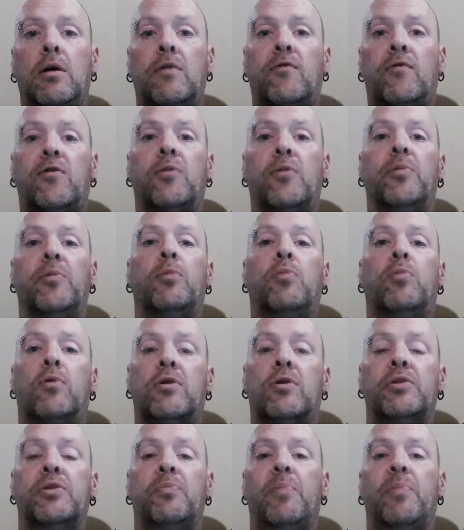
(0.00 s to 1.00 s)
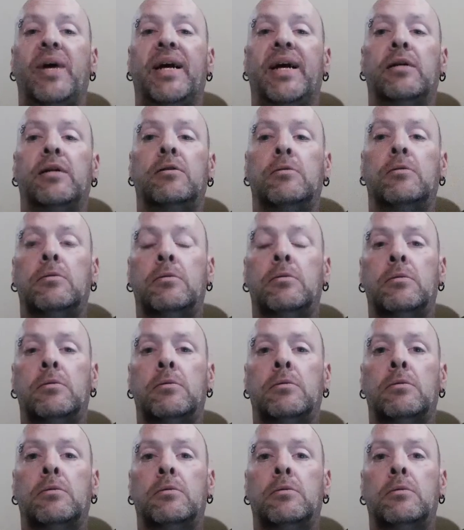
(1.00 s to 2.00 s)
from an abortion ban,
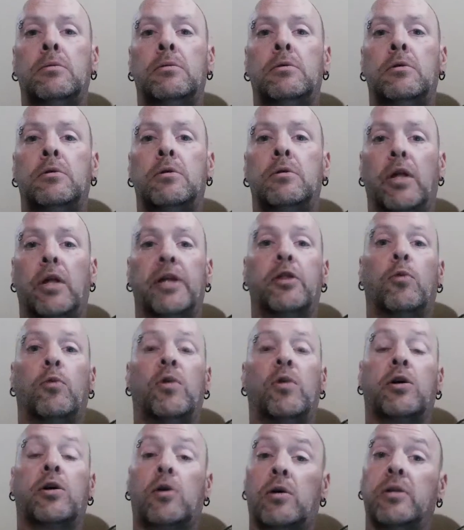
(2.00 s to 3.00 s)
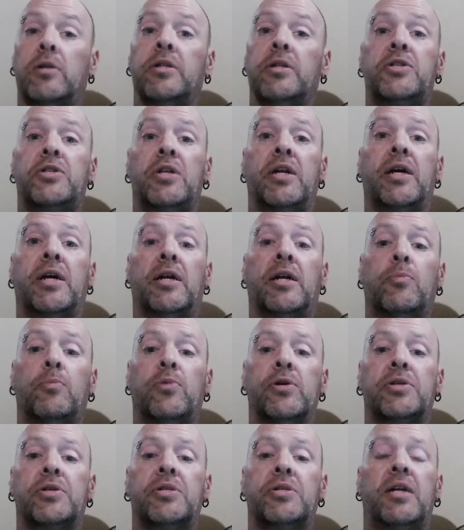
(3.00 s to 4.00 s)
like the one currently sitting on the
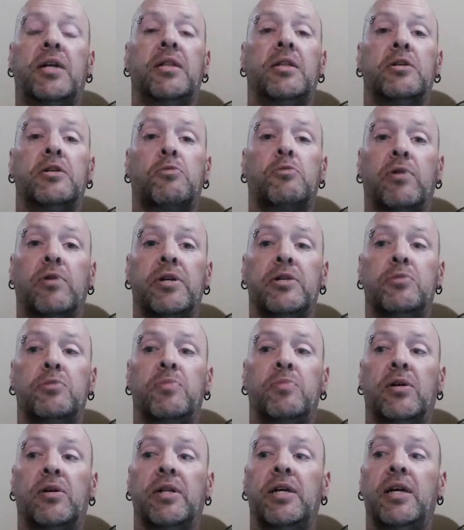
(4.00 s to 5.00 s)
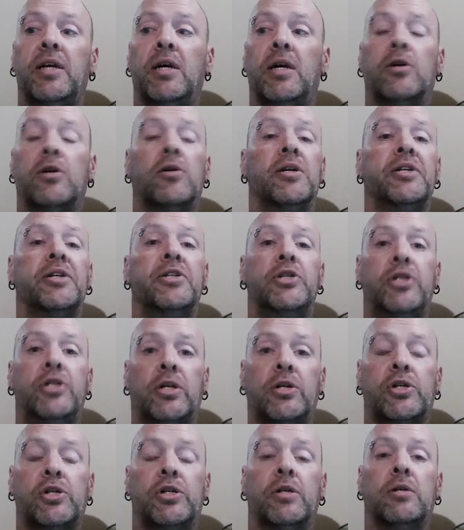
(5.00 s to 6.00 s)
books that at this point is merely under an
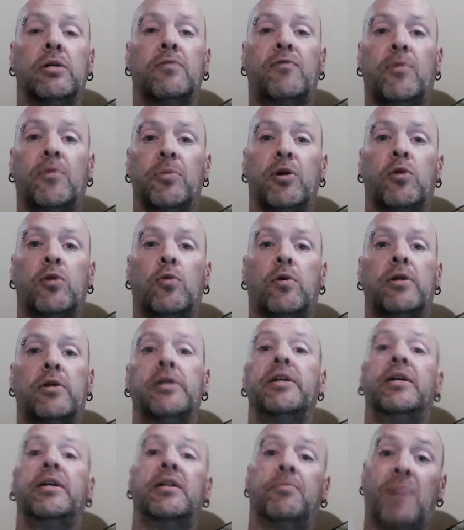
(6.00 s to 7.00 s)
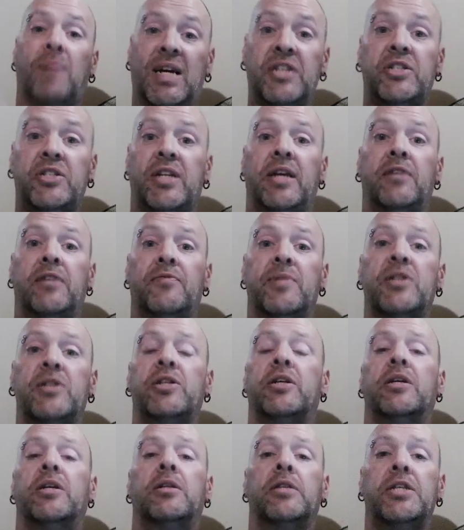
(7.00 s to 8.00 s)
injunction from the court in my state of
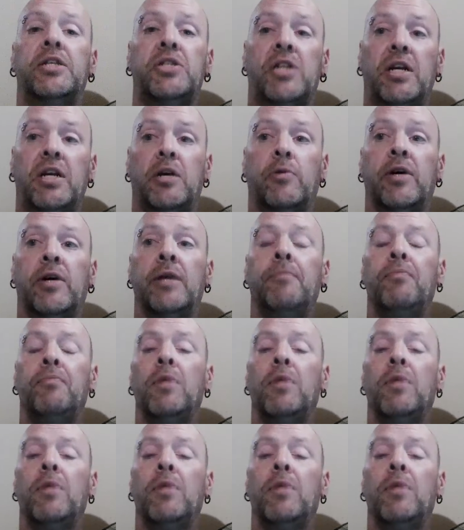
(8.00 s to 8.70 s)
Michigan, at least anyway.